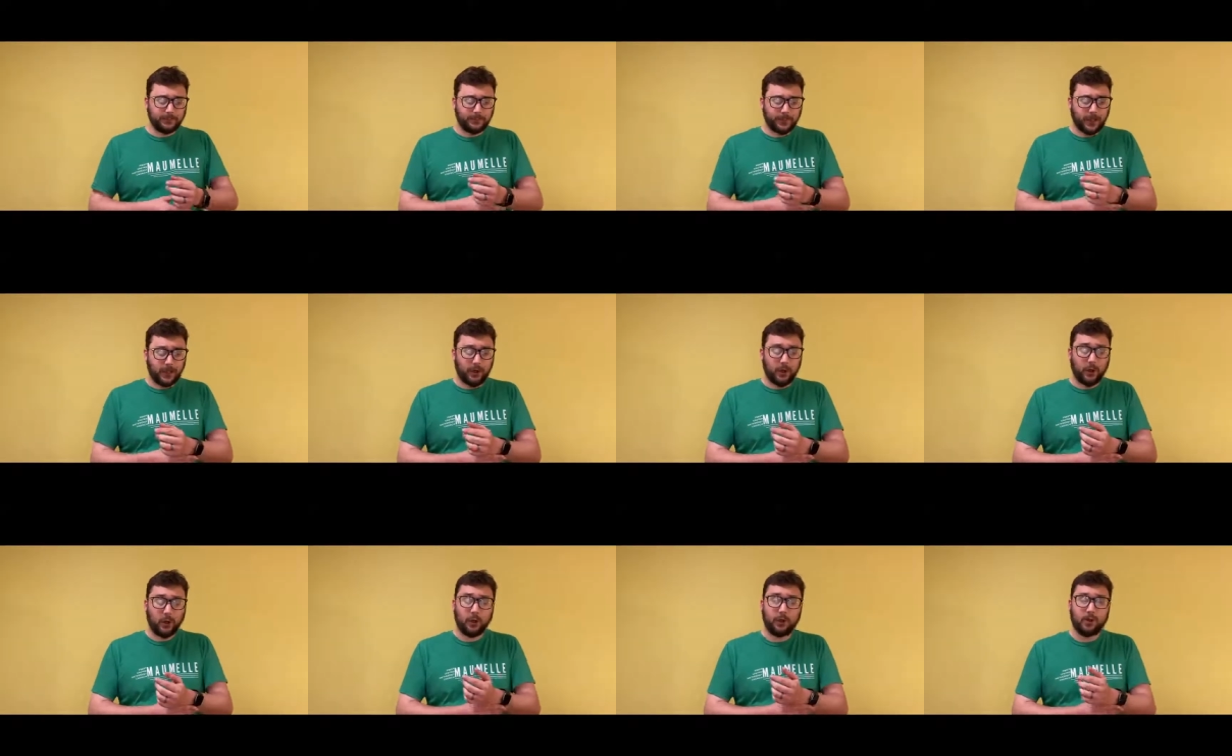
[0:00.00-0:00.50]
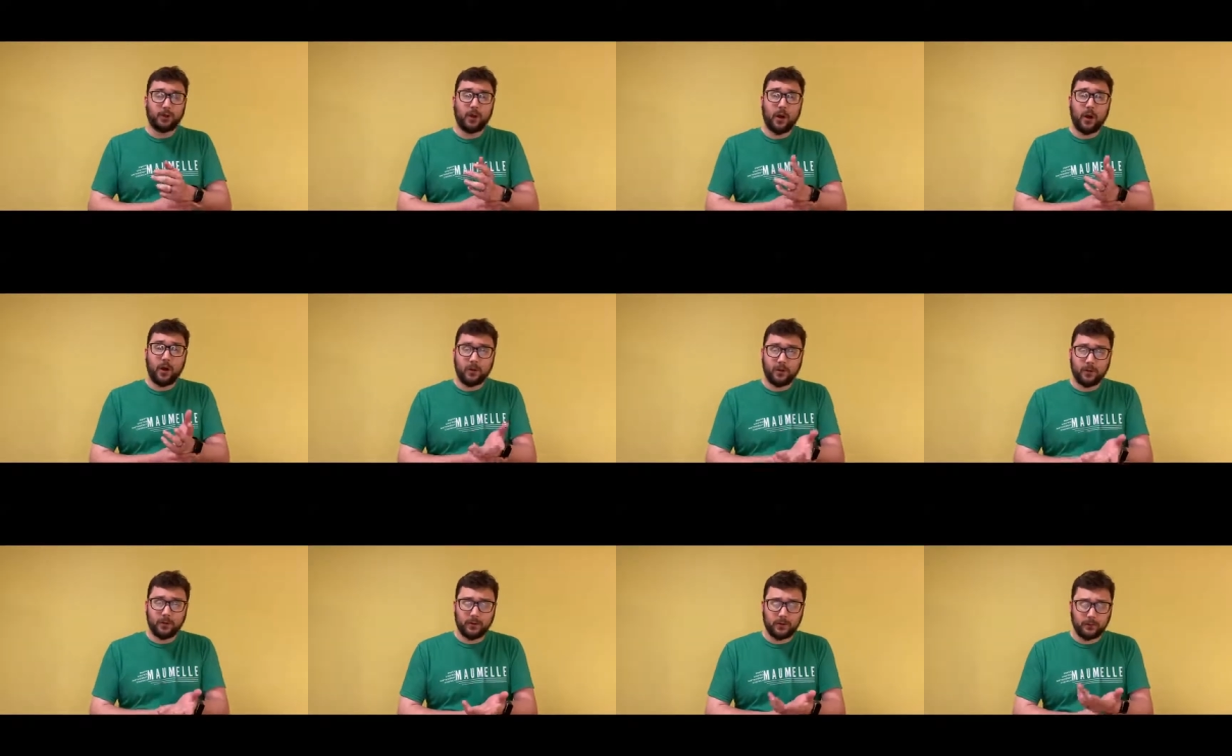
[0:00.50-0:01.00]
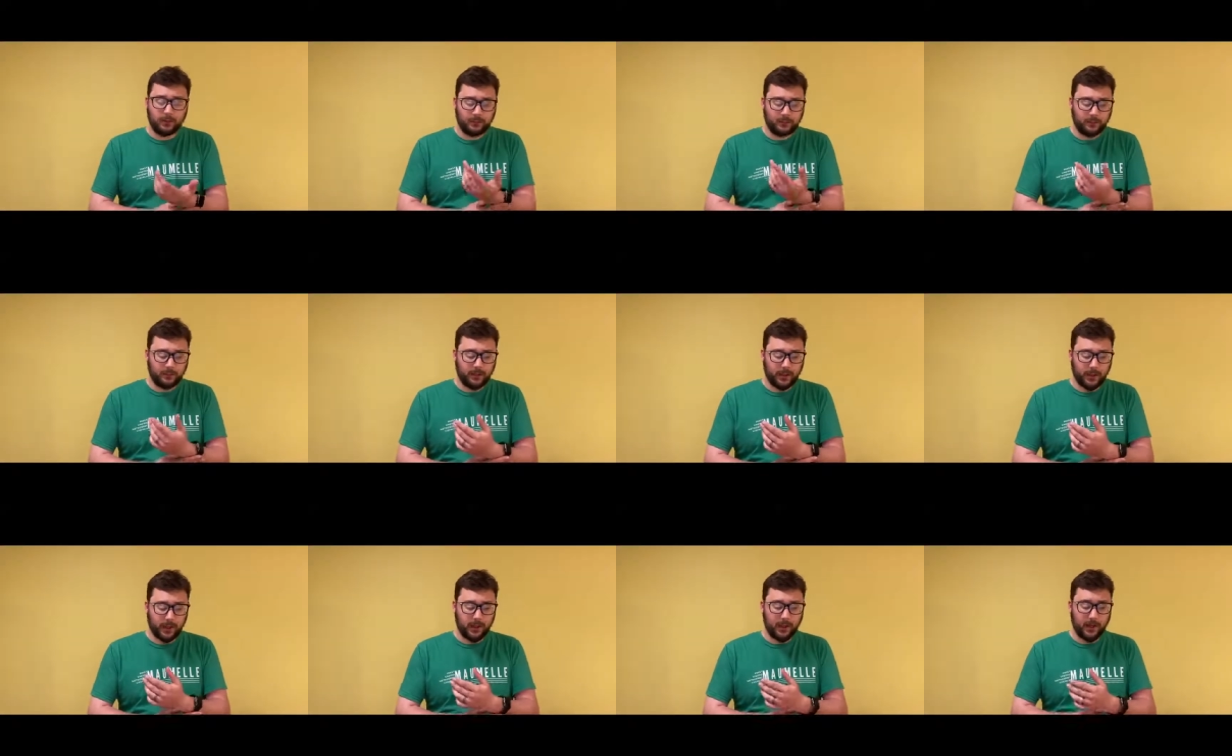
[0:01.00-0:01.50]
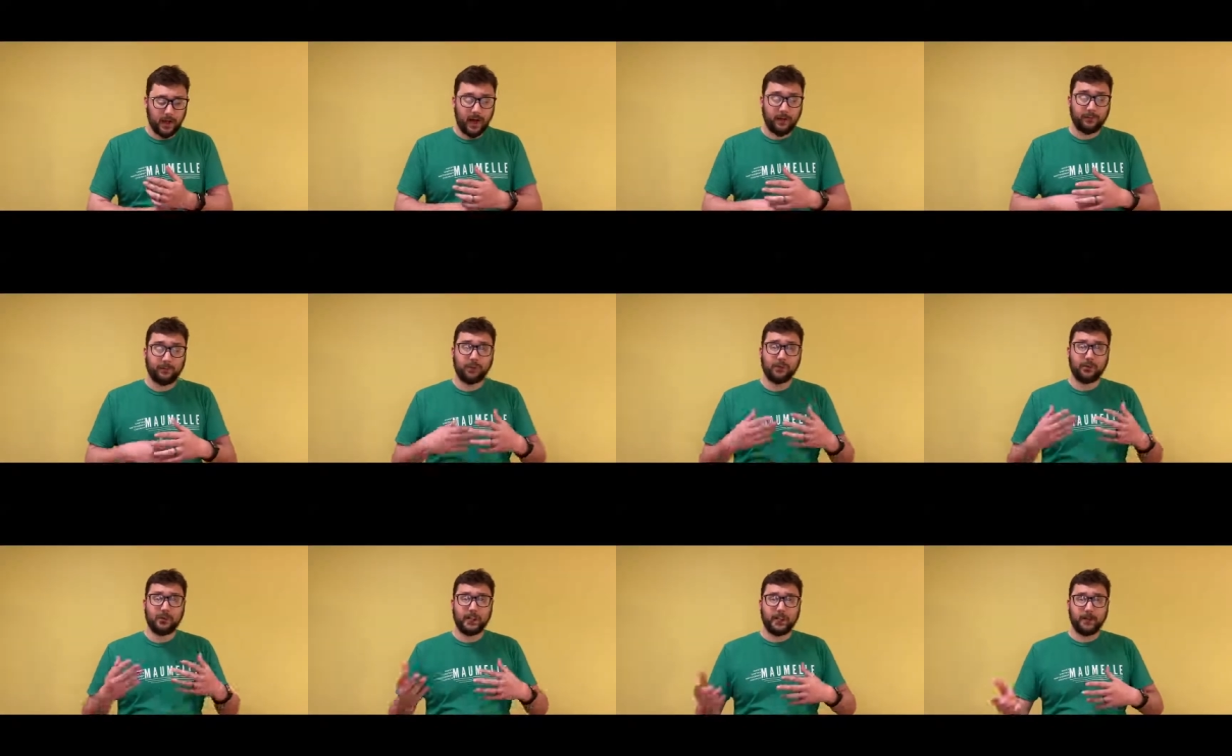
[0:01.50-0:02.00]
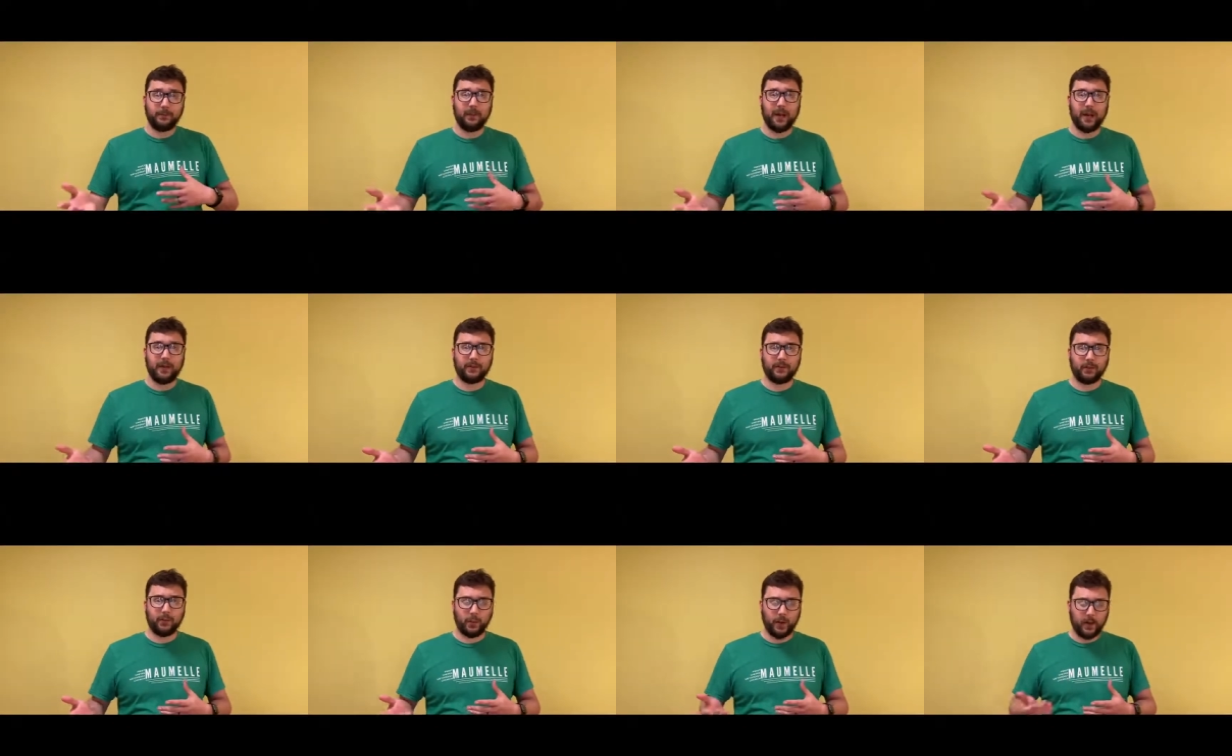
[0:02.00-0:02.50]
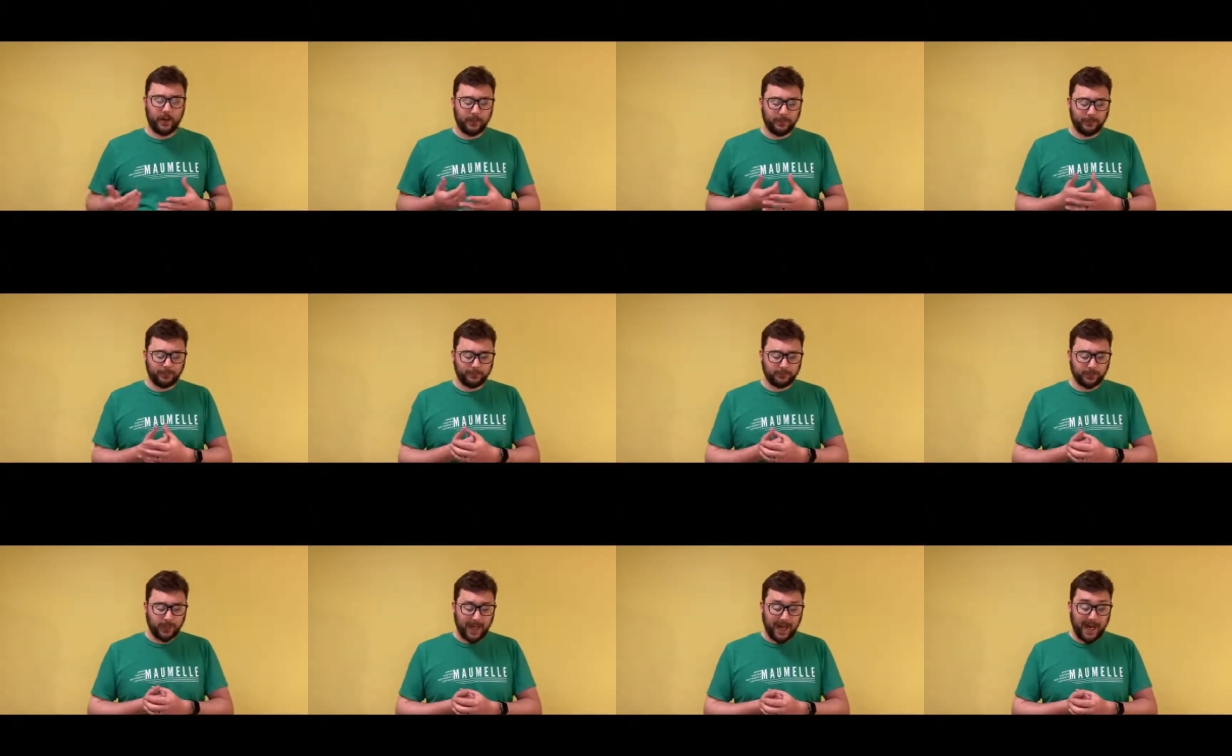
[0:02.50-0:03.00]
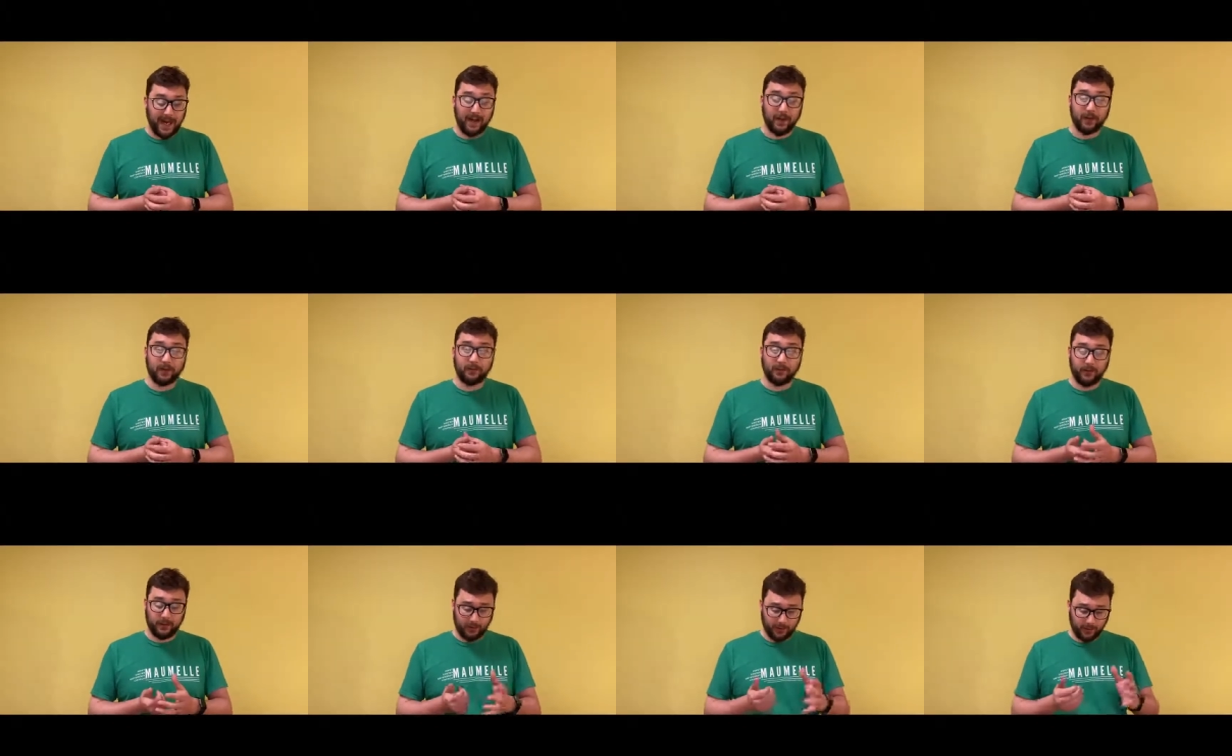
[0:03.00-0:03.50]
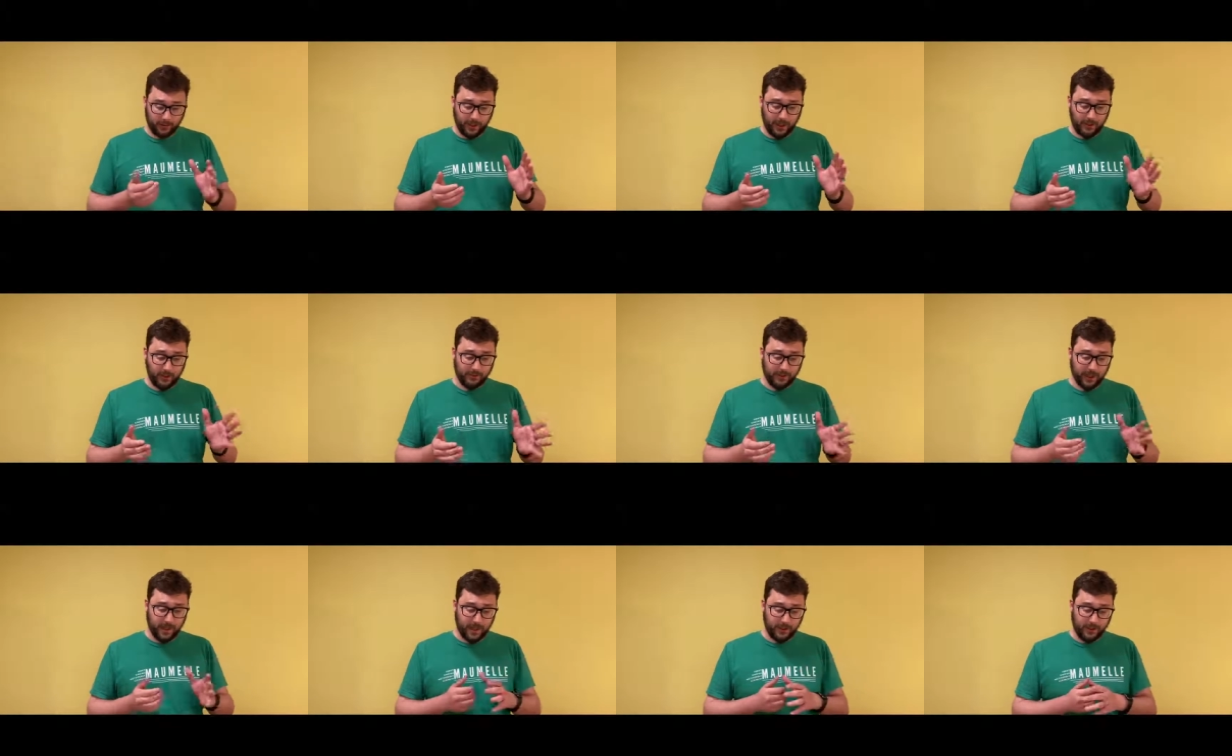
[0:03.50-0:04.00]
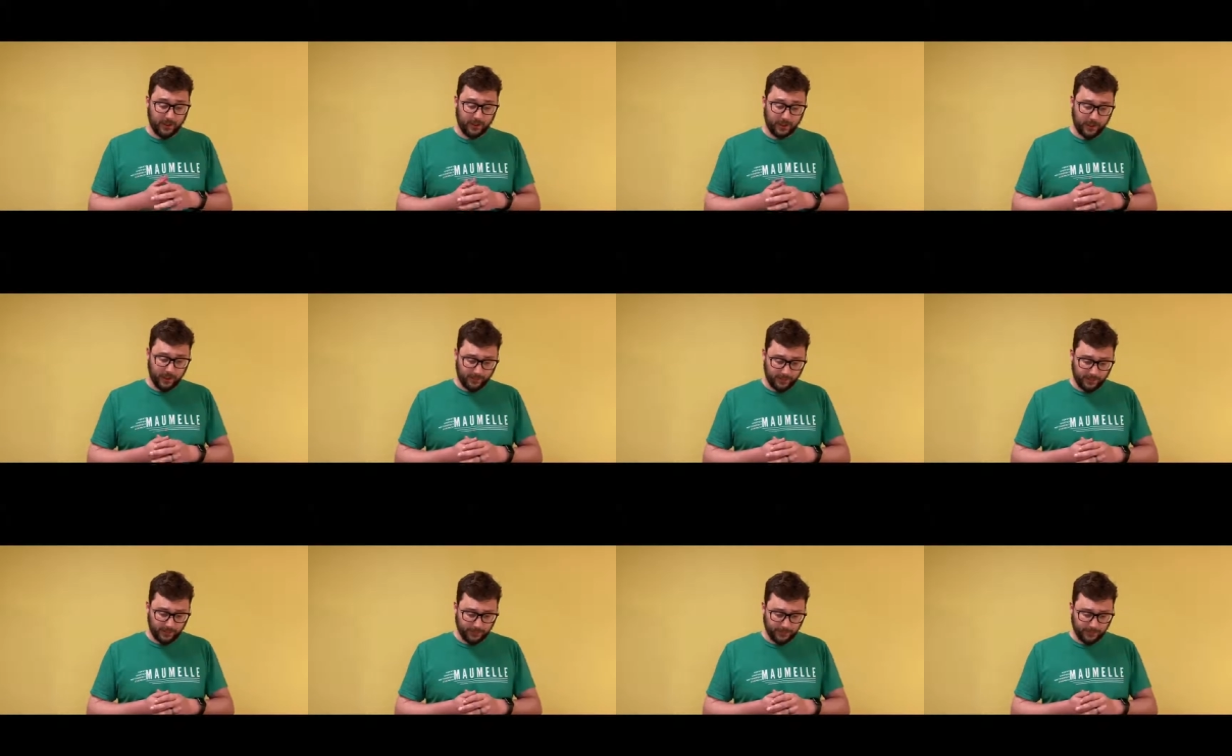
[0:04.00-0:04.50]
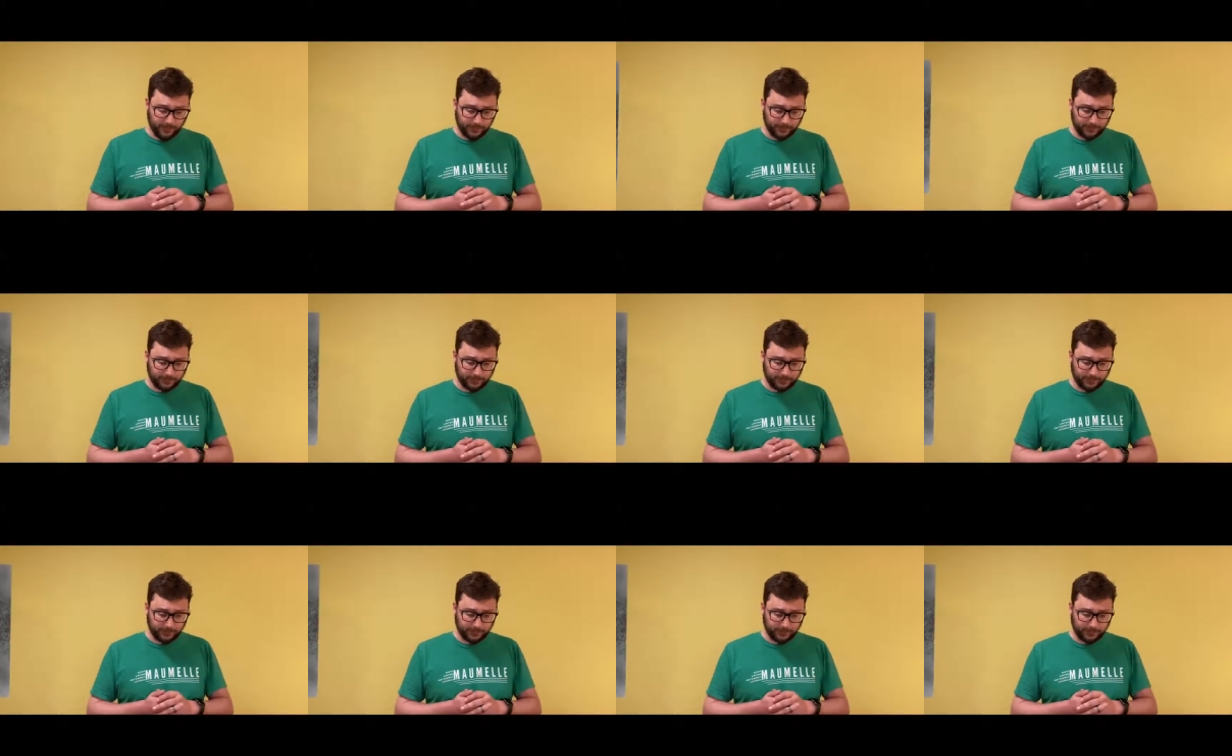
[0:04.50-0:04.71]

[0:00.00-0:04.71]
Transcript: And her daughter, uh, after she had passed away, and her name was Anna Jarvis,